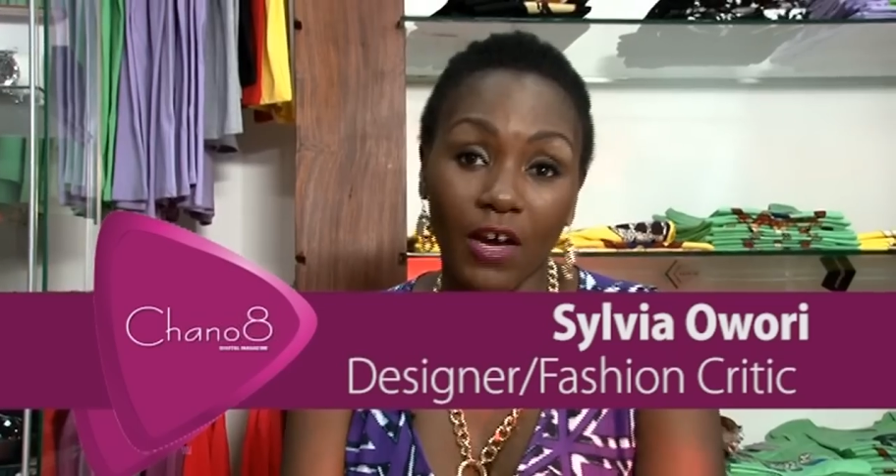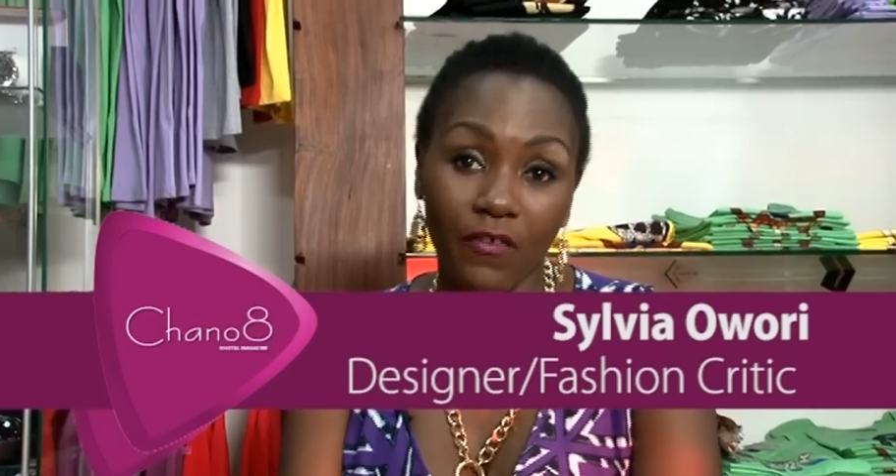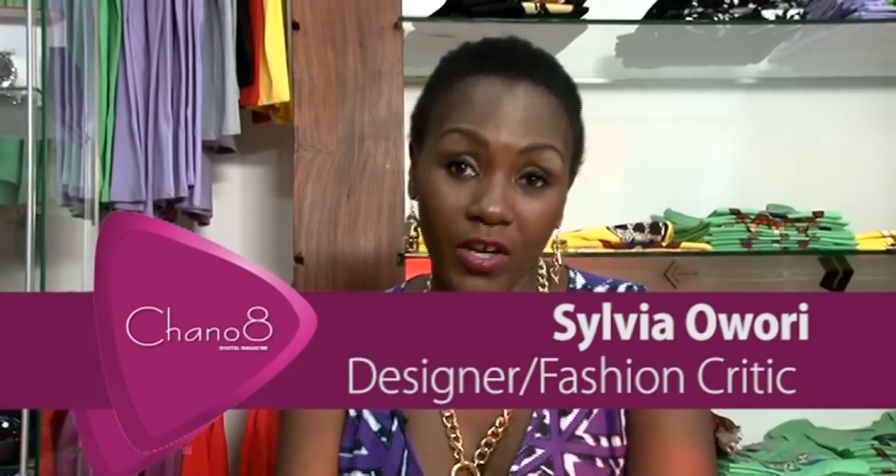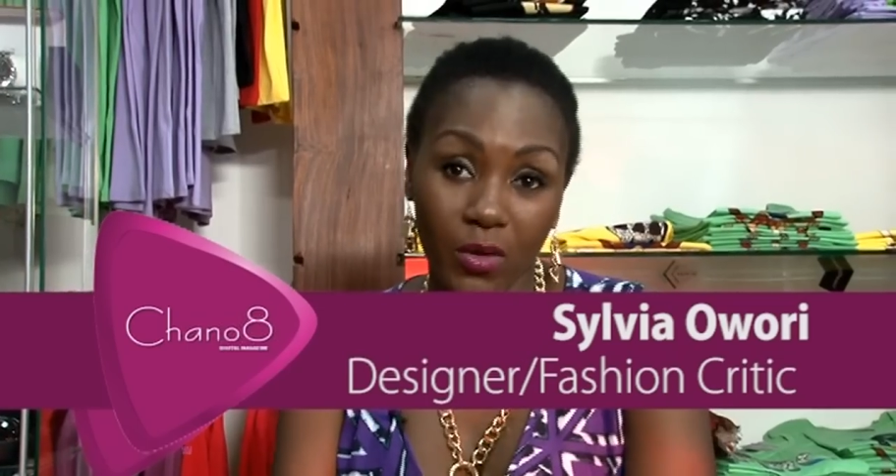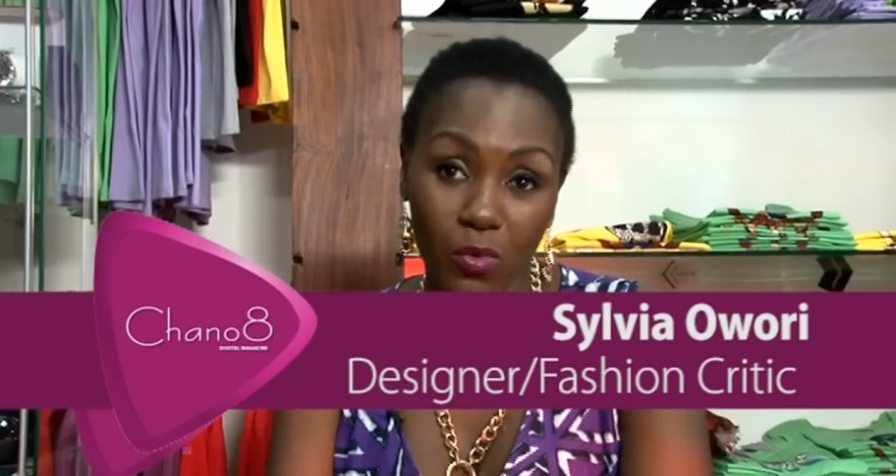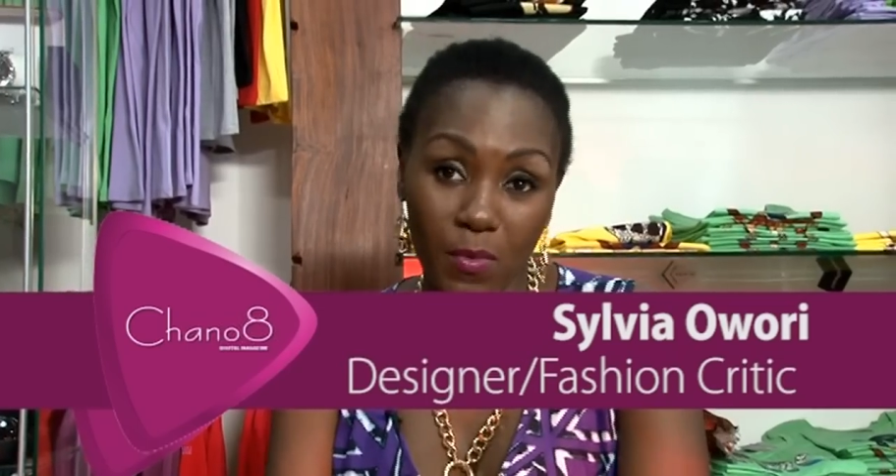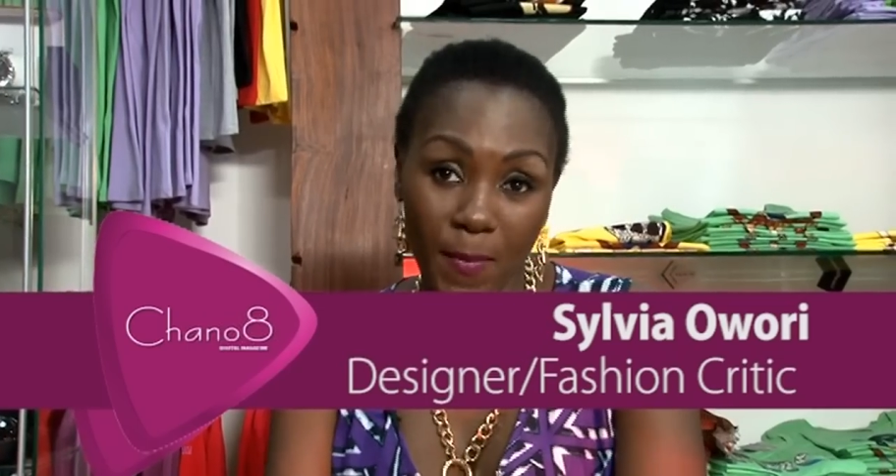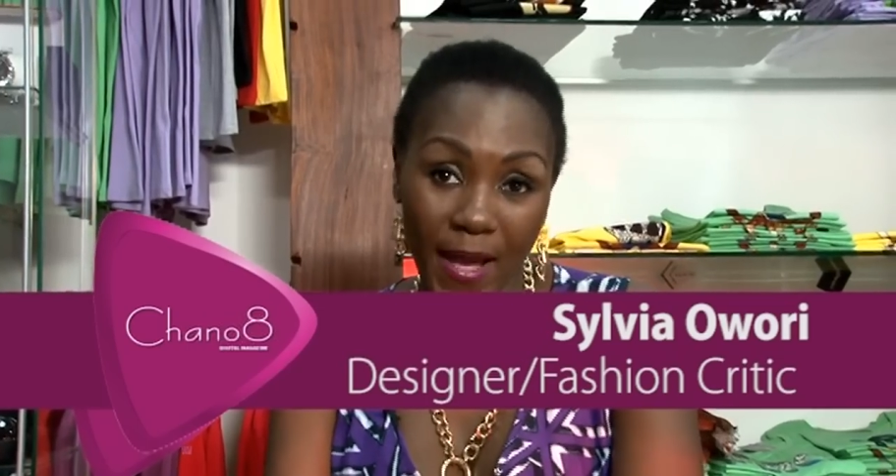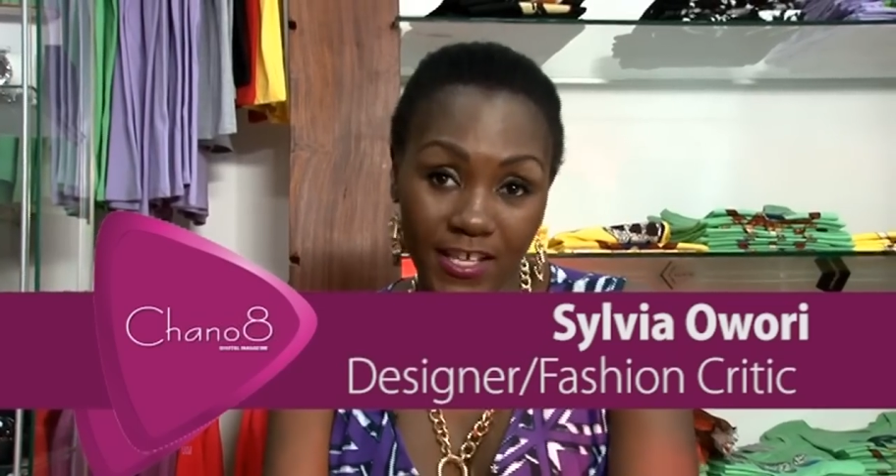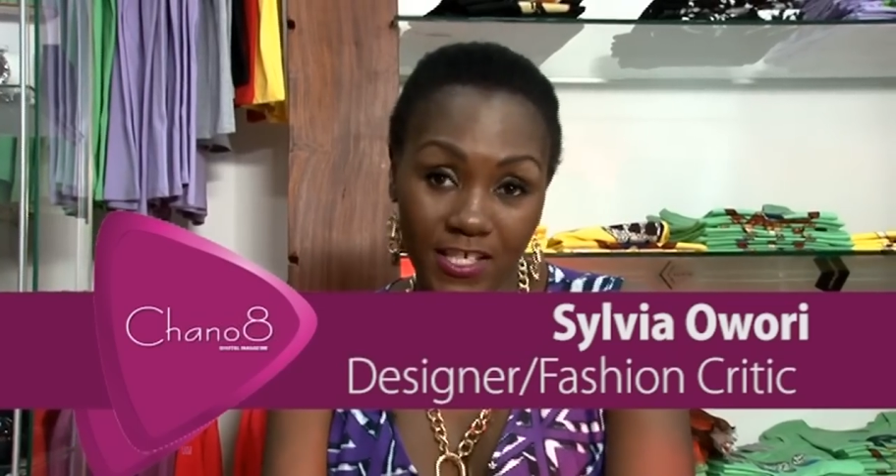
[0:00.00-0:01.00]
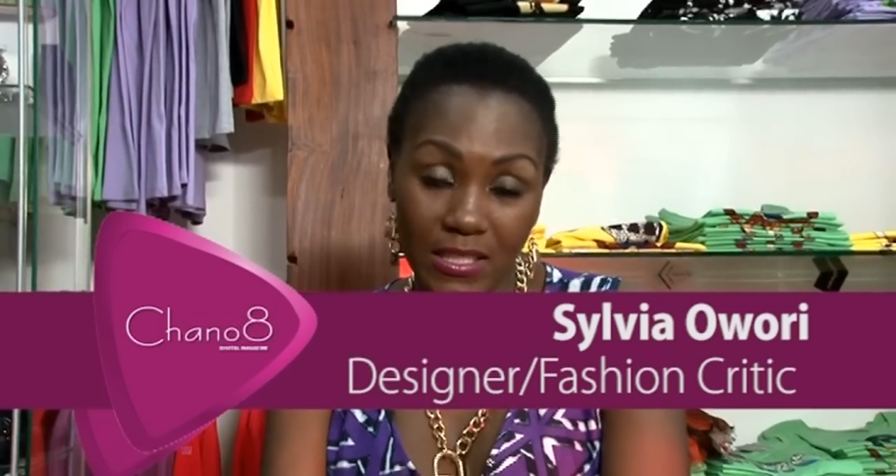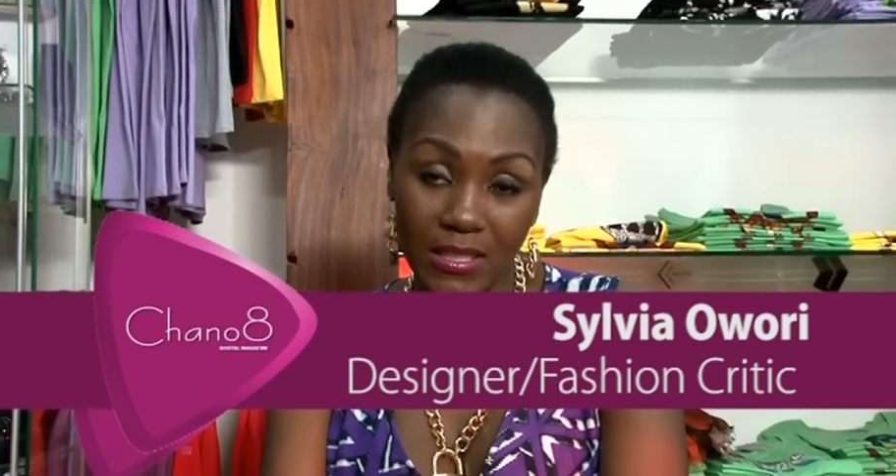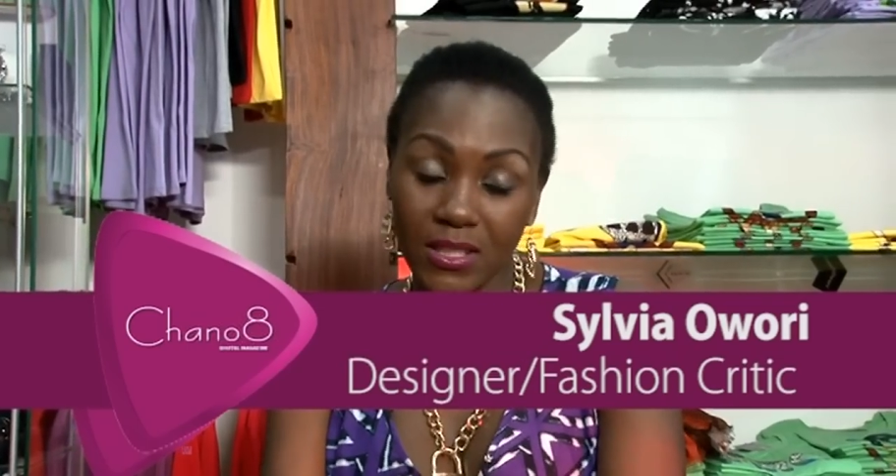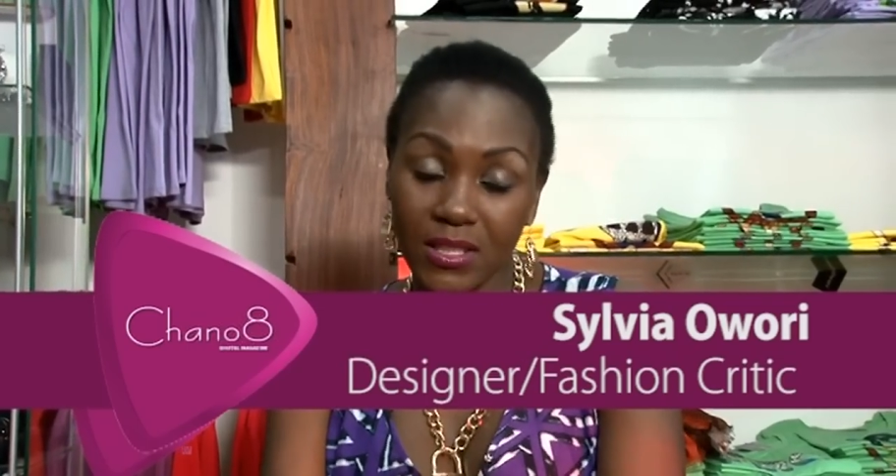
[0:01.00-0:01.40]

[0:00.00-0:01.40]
African Woman Magazine.